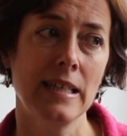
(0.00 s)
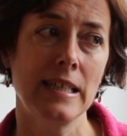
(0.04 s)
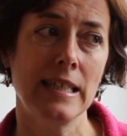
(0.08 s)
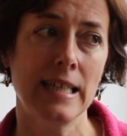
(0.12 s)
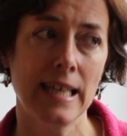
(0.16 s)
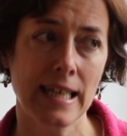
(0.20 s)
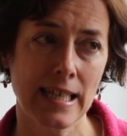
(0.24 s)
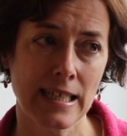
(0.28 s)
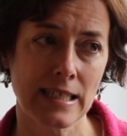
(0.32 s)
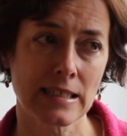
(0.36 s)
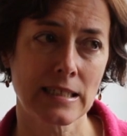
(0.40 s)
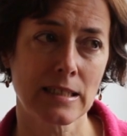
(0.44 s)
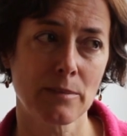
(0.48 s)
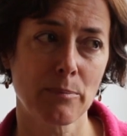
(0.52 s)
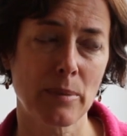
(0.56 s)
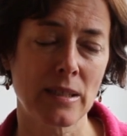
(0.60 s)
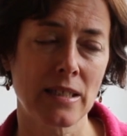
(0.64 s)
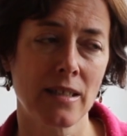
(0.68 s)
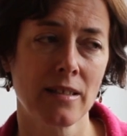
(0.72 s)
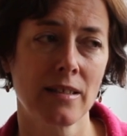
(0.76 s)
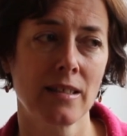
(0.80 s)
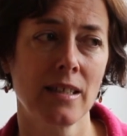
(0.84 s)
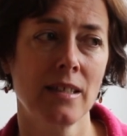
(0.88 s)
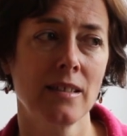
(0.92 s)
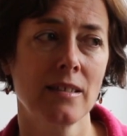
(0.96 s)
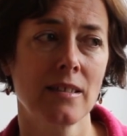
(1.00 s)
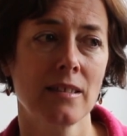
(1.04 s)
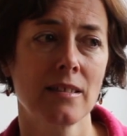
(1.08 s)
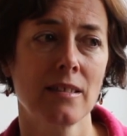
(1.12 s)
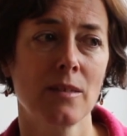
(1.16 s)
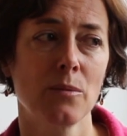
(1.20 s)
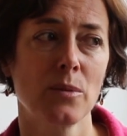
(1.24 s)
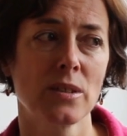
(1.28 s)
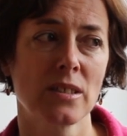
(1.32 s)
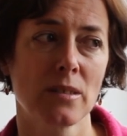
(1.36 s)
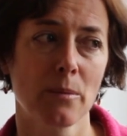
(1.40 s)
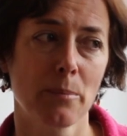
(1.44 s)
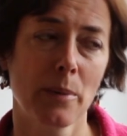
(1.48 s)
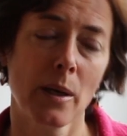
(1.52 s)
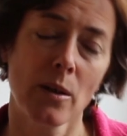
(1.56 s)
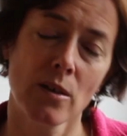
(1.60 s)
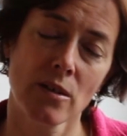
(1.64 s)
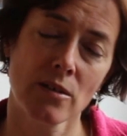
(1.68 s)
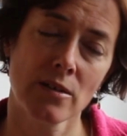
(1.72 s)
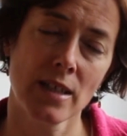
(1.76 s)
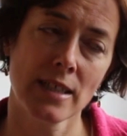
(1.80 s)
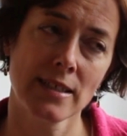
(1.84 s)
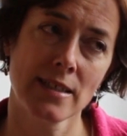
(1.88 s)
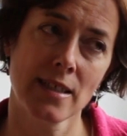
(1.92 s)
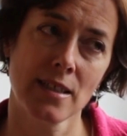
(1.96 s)
Yes, but I think that there was a
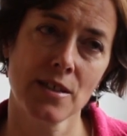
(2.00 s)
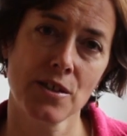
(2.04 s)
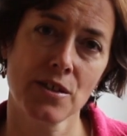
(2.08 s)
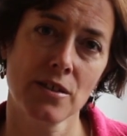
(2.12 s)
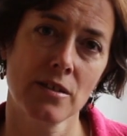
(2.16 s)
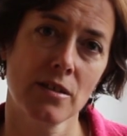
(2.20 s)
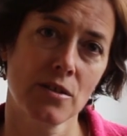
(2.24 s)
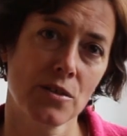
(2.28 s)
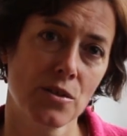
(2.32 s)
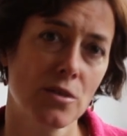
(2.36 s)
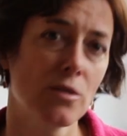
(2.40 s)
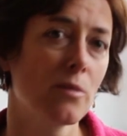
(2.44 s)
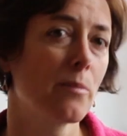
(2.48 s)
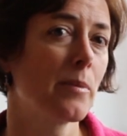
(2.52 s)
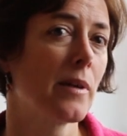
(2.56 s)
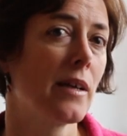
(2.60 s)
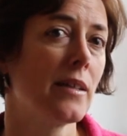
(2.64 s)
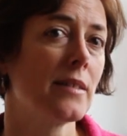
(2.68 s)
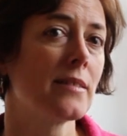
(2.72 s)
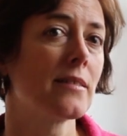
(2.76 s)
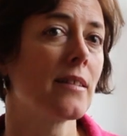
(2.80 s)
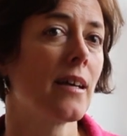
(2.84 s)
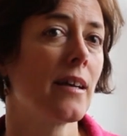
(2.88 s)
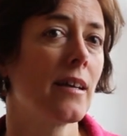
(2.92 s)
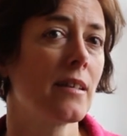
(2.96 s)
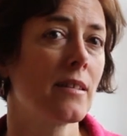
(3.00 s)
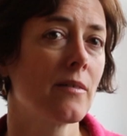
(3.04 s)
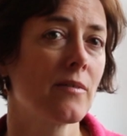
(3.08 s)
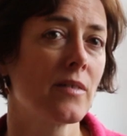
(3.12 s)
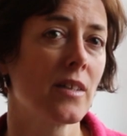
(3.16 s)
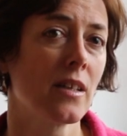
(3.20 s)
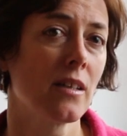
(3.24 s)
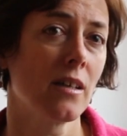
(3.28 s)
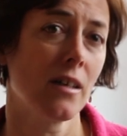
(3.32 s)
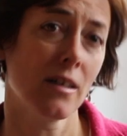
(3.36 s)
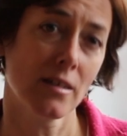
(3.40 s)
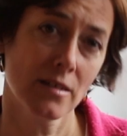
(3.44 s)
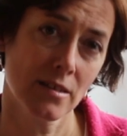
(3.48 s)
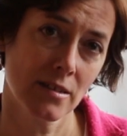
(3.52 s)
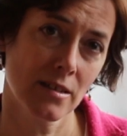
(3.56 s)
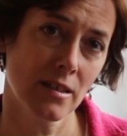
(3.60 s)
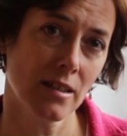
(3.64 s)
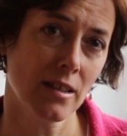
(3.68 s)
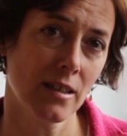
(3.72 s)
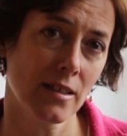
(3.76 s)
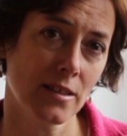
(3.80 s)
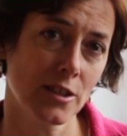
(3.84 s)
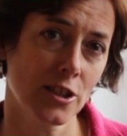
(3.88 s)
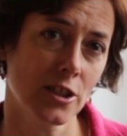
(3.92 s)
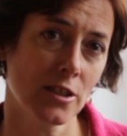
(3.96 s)
polarisation that took place ahead of the last
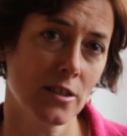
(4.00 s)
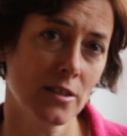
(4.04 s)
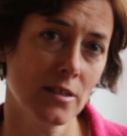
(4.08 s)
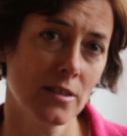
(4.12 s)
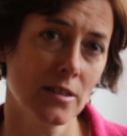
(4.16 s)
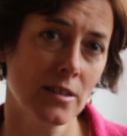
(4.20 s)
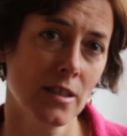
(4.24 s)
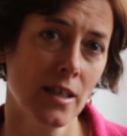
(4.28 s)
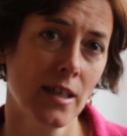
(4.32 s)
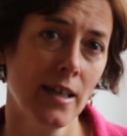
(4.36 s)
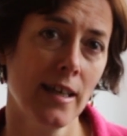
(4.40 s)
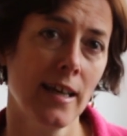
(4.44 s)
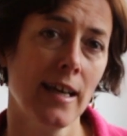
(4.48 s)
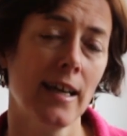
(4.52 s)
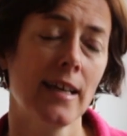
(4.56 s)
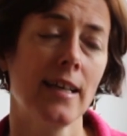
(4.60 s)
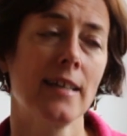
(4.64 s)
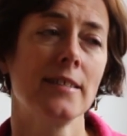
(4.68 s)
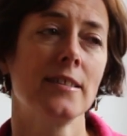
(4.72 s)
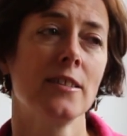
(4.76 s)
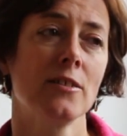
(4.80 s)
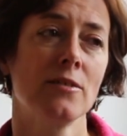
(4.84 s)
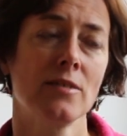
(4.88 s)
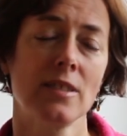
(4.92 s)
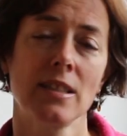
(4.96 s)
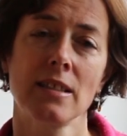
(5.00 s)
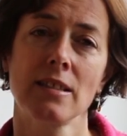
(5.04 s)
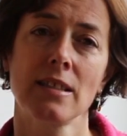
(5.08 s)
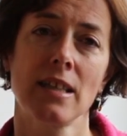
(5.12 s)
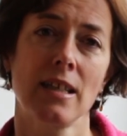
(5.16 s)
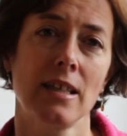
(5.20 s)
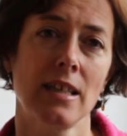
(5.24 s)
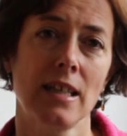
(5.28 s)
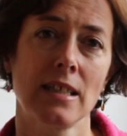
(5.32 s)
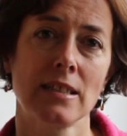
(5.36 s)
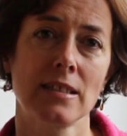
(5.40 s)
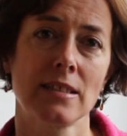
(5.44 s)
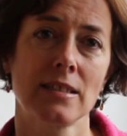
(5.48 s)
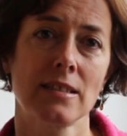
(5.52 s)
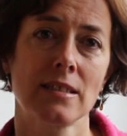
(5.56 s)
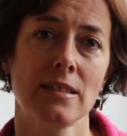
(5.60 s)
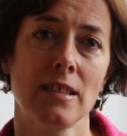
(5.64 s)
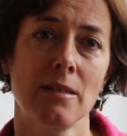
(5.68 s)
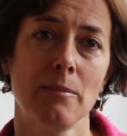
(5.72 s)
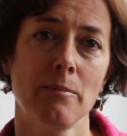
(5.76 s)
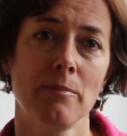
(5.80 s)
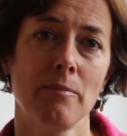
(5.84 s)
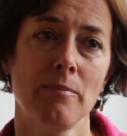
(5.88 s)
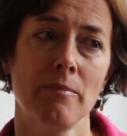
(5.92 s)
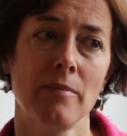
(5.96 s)
elections, and I don't think that has.
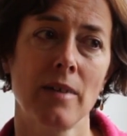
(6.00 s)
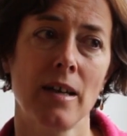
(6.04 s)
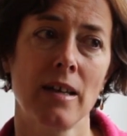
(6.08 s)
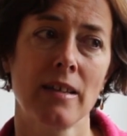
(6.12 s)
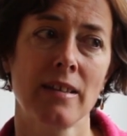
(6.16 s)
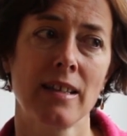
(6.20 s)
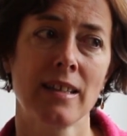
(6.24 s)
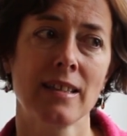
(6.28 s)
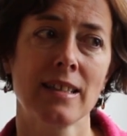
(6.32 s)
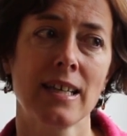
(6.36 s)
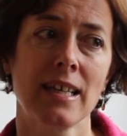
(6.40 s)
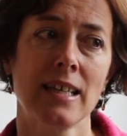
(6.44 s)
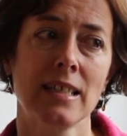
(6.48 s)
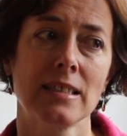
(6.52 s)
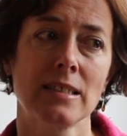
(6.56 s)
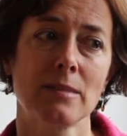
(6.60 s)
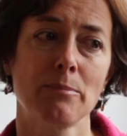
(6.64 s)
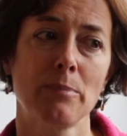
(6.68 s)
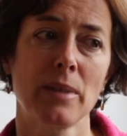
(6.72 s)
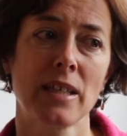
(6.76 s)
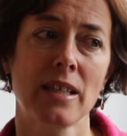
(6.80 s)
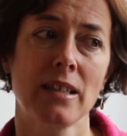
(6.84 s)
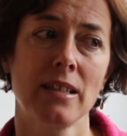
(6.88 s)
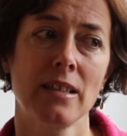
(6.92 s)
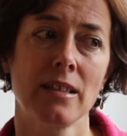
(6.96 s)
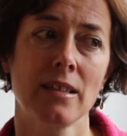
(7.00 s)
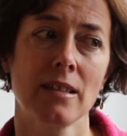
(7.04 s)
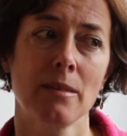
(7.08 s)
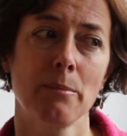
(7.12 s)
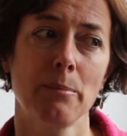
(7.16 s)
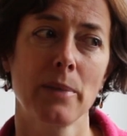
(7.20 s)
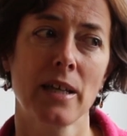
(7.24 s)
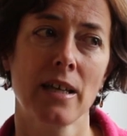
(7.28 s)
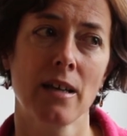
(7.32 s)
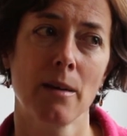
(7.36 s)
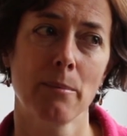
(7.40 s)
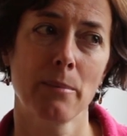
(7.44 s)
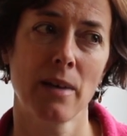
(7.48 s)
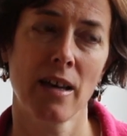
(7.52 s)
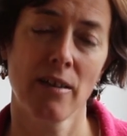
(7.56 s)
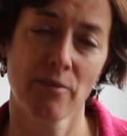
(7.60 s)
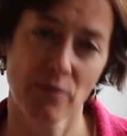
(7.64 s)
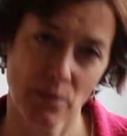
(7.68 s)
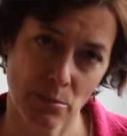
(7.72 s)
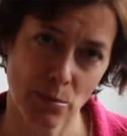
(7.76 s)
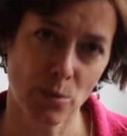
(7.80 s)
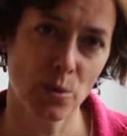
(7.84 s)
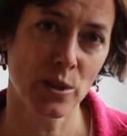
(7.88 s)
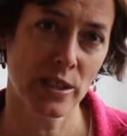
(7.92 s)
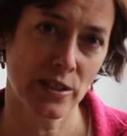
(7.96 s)
I think that has become
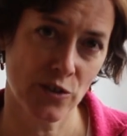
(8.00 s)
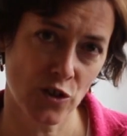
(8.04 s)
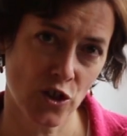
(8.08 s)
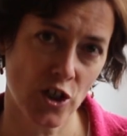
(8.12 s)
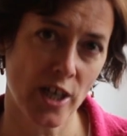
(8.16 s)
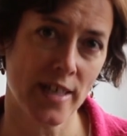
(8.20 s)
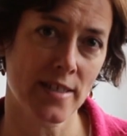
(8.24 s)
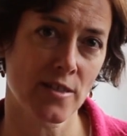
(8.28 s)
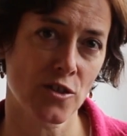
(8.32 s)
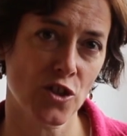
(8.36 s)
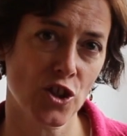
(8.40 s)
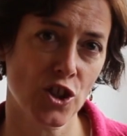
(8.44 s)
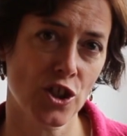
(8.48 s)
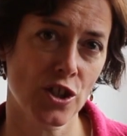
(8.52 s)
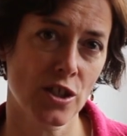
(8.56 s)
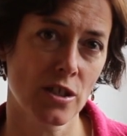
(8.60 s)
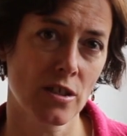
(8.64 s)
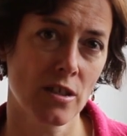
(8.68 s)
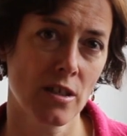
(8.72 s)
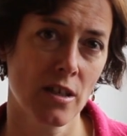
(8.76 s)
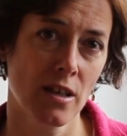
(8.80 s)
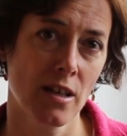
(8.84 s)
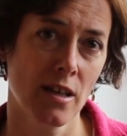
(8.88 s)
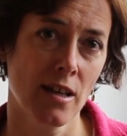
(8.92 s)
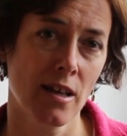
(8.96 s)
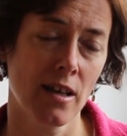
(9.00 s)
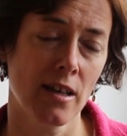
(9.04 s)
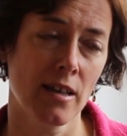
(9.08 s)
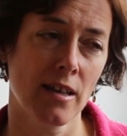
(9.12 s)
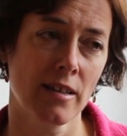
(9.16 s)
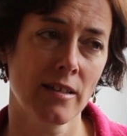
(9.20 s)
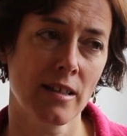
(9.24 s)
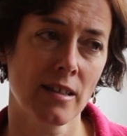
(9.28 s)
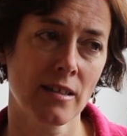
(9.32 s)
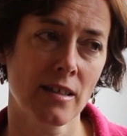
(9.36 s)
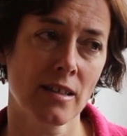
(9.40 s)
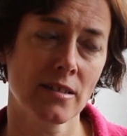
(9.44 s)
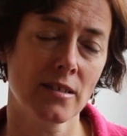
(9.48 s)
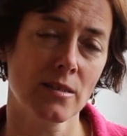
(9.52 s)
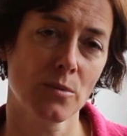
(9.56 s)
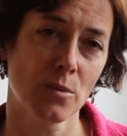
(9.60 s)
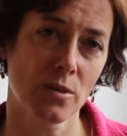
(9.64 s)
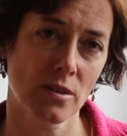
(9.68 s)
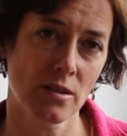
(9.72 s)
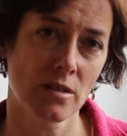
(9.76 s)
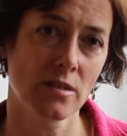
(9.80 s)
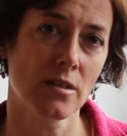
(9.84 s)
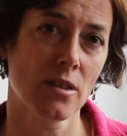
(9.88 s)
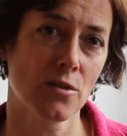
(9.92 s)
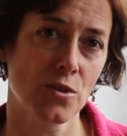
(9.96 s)
ever more entrenched, and I think that's
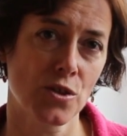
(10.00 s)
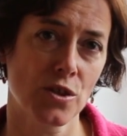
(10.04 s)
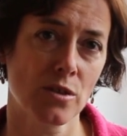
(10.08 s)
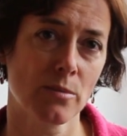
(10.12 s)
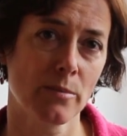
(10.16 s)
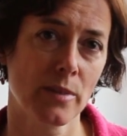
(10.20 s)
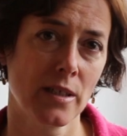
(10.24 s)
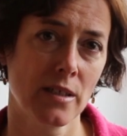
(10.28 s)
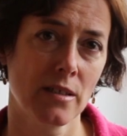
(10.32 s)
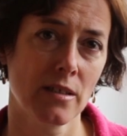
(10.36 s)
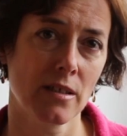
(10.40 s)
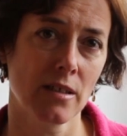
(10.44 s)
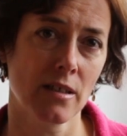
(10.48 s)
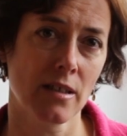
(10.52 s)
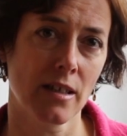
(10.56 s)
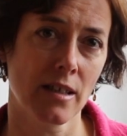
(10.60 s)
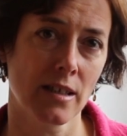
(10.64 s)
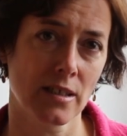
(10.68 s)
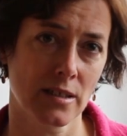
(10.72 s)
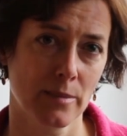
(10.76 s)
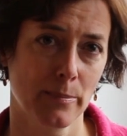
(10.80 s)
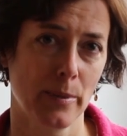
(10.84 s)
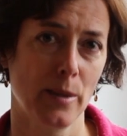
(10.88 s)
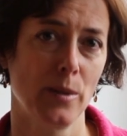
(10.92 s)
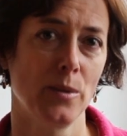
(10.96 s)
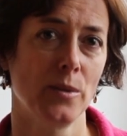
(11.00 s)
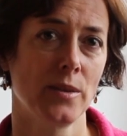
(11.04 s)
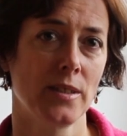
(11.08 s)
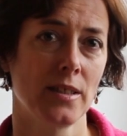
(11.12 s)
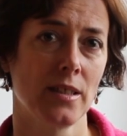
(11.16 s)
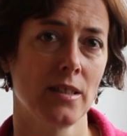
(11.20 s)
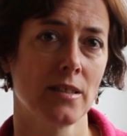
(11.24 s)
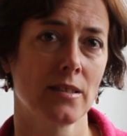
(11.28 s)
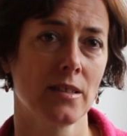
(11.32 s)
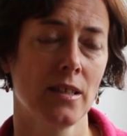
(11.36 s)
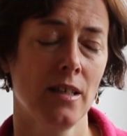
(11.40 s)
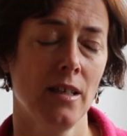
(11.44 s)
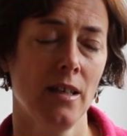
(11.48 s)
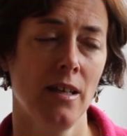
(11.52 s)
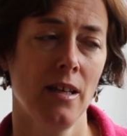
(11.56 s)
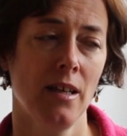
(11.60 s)
what the social media exposes.